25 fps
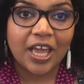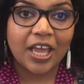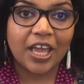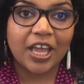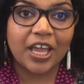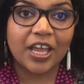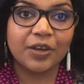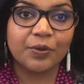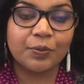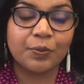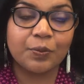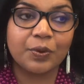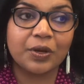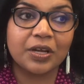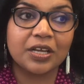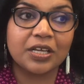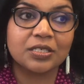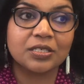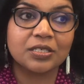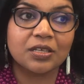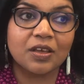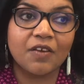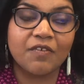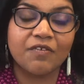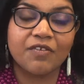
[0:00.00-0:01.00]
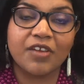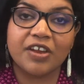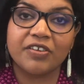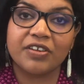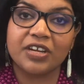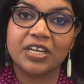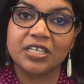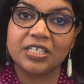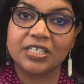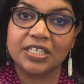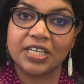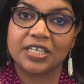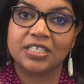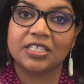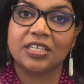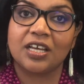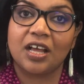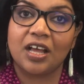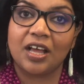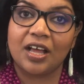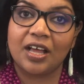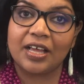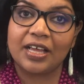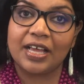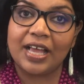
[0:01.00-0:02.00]
it was a very
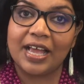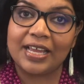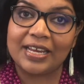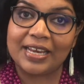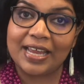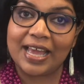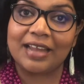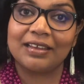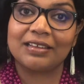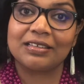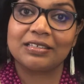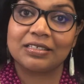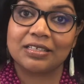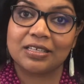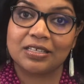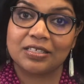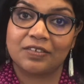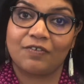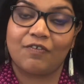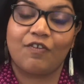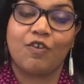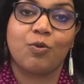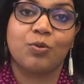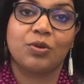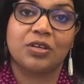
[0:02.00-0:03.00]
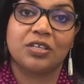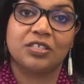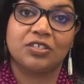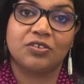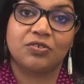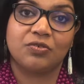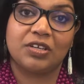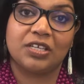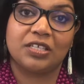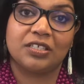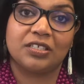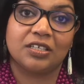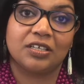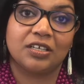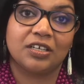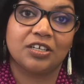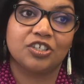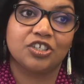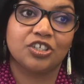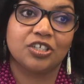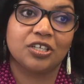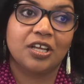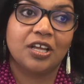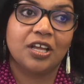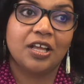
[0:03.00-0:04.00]
data analysis focused
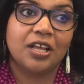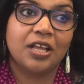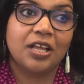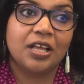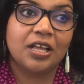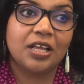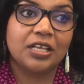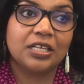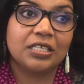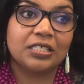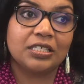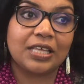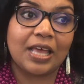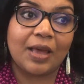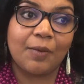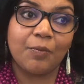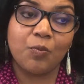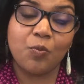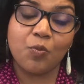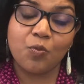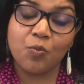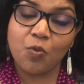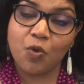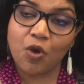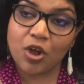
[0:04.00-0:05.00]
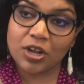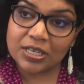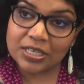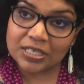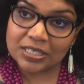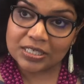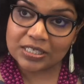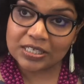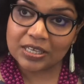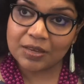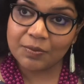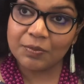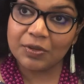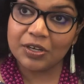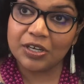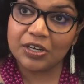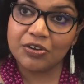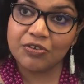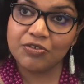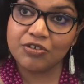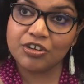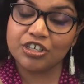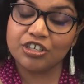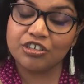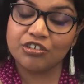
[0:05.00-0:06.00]
research somewhat
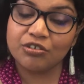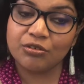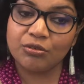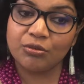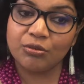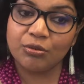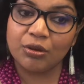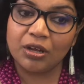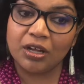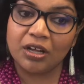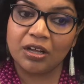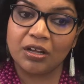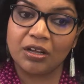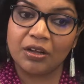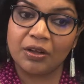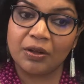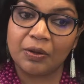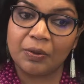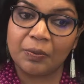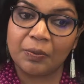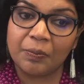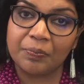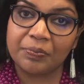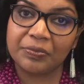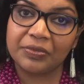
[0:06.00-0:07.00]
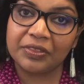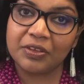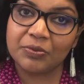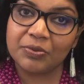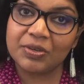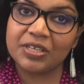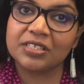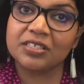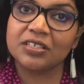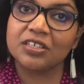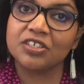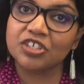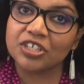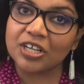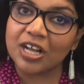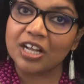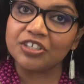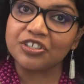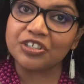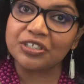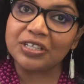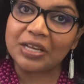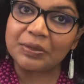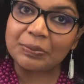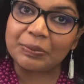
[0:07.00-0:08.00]
similar to uh, the research
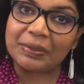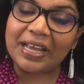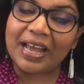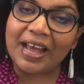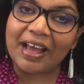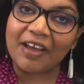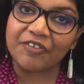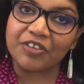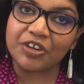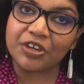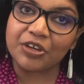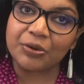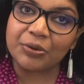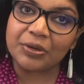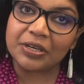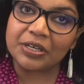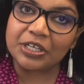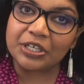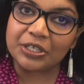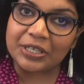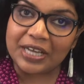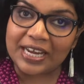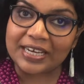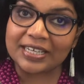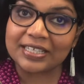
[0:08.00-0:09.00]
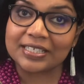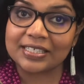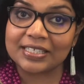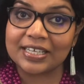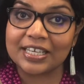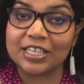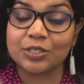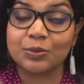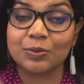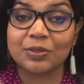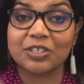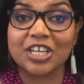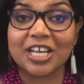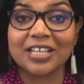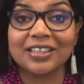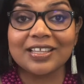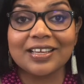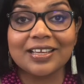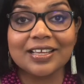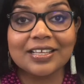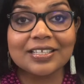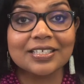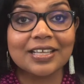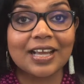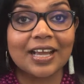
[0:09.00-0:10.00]
culture that we have here in the united states which i
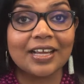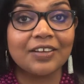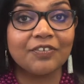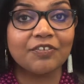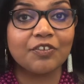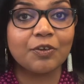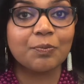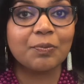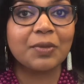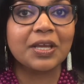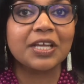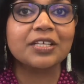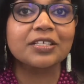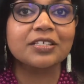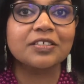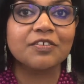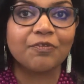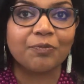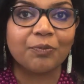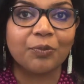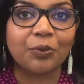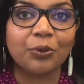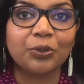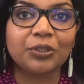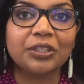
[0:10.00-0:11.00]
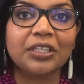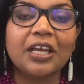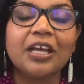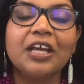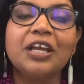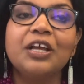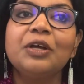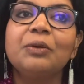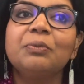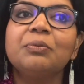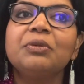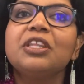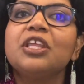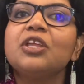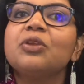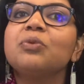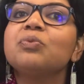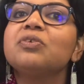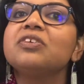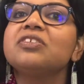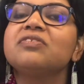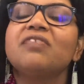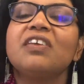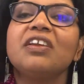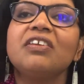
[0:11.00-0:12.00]
think is kind of a mix of both but it
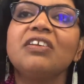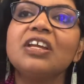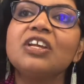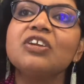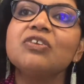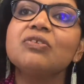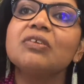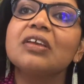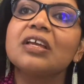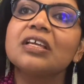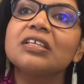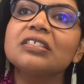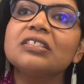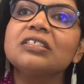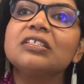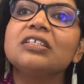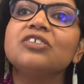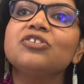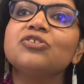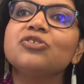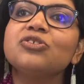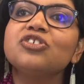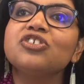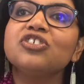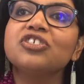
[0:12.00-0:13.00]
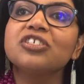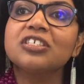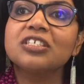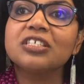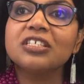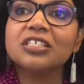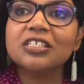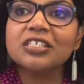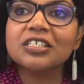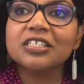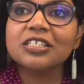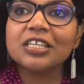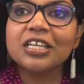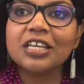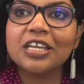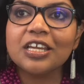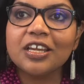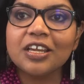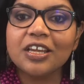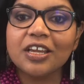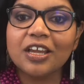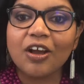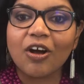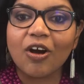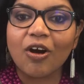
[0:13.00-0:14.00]
was very interesting to just
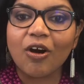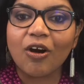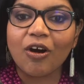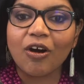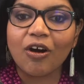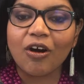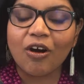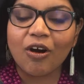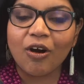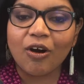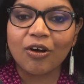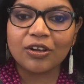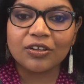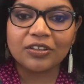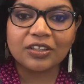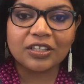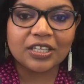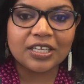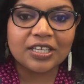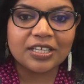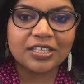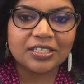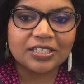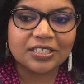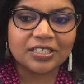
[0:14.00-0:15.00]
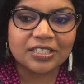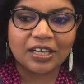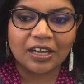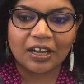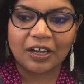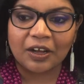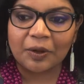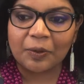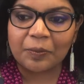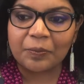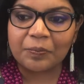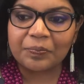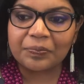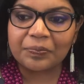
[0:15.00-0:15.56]
see all these uh,